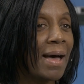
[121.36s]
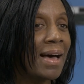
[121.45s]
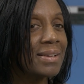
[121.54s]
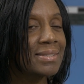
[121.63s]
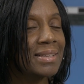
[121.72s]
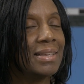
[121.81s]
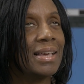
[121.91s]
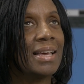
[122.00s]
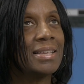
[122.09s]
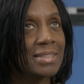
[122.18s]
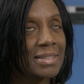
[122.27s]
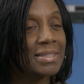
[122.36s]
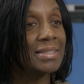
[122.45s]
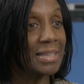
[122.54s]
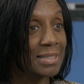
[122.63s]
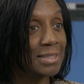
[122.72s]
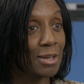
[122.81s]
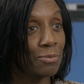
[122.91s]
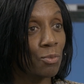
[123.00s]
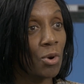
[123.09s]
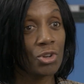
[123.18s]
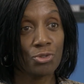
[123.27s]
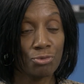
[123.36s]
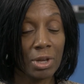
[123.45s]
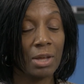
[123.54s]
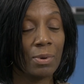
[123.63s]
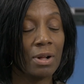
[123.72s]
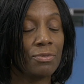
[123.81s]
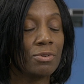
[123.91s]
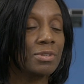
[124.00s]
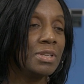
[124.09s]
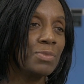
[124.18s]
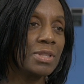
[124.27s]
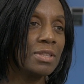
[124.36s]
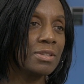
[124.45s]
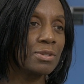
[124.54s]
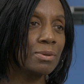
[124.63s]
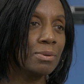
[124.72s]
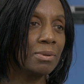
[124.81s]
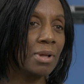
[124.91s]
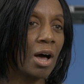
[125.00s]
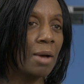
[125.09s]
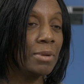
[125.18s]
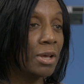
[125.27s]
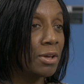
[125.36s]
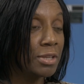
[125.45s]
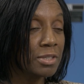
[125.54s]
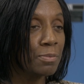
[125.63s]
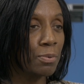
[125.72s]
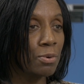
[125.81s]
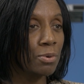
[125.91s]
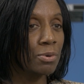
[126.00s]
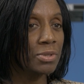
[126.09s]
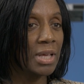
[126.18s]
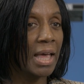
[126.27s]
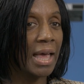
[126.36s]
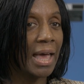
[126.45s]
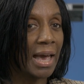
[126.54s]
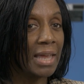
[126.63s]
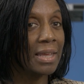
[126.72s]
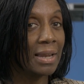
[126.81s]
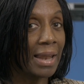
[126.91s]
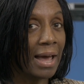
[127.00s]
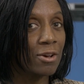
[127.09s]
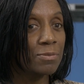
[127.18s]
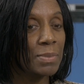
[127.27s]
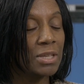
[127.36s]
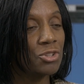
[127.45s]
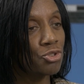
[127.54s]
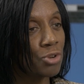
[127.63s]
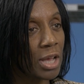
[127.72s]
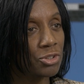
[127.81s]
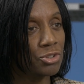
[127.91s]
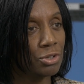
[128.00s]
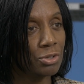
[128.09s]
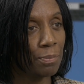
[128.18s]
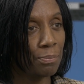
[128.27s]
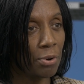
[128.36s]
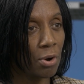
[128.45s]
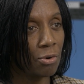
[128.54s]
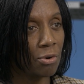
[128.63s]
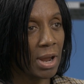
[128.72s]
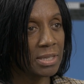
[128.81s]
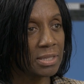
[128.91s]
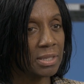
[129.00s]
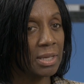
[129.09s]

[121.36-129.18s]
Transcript: PAGS as a system works really well for us within the school. I'm learning support, and it allows me to track student progress.